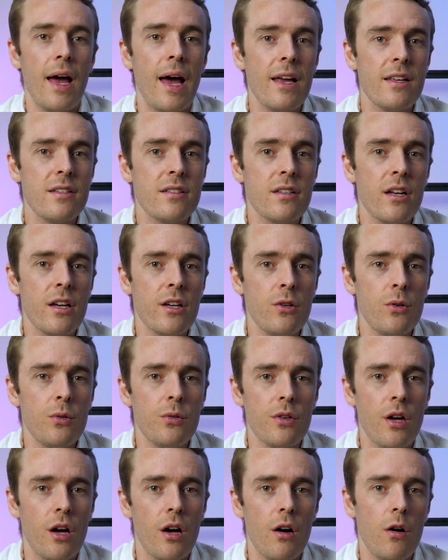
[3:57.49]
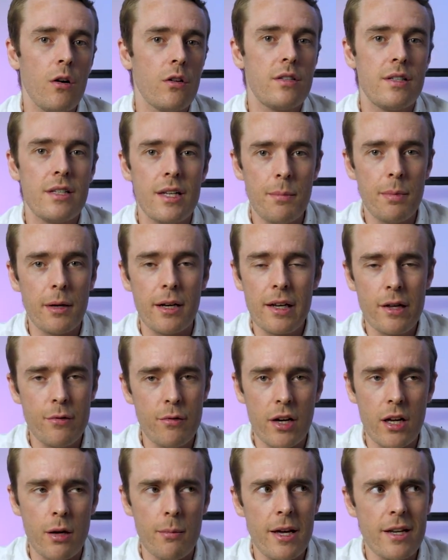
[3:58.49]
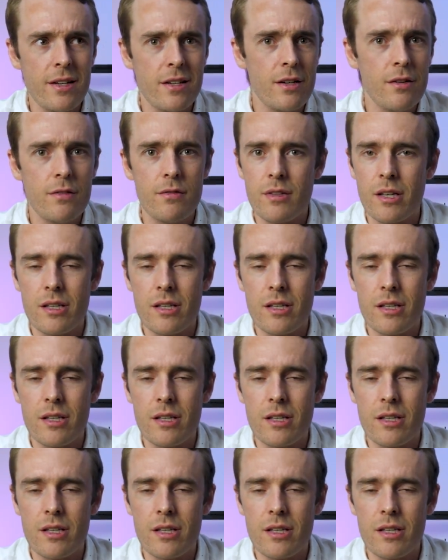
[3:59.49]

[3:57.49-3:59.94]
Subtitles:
8 cycles are typically recommended.